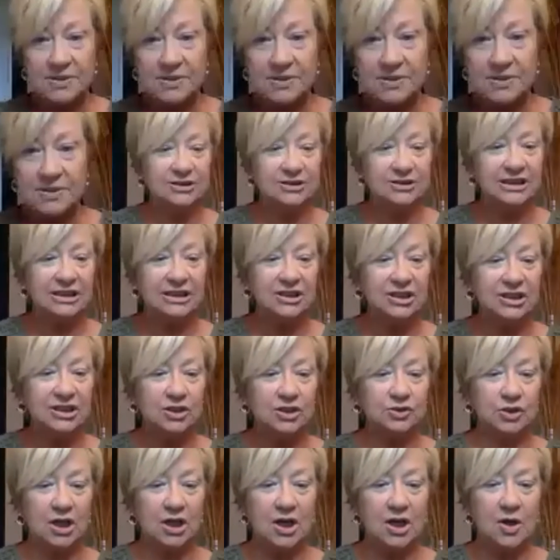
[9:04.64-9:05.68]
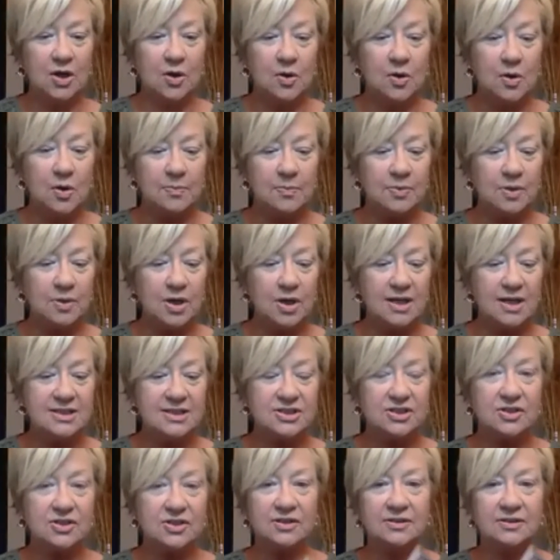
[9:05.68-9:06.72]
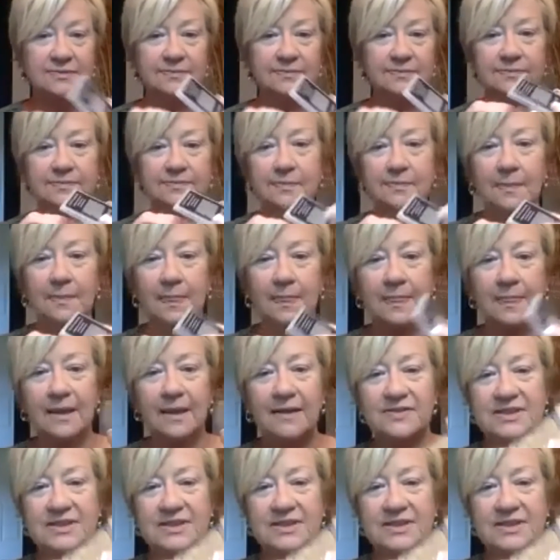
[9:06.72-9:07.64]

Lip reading: Gilded Glow bronzer. I've still